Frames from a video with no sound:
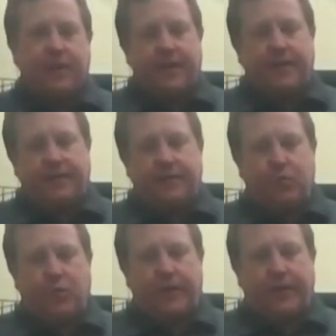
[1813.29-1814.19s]
that
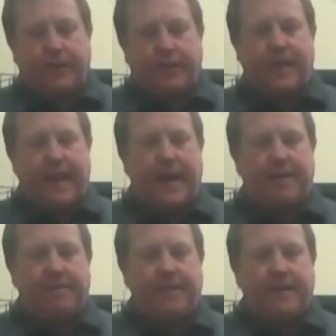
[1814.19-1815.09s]
this one does
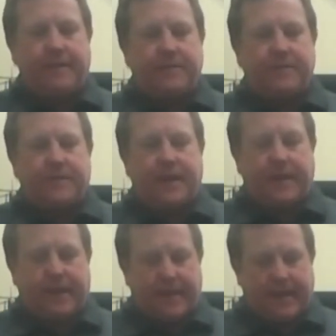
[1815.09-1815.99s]
have is
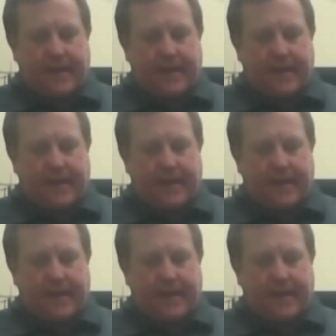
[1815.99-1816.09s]
that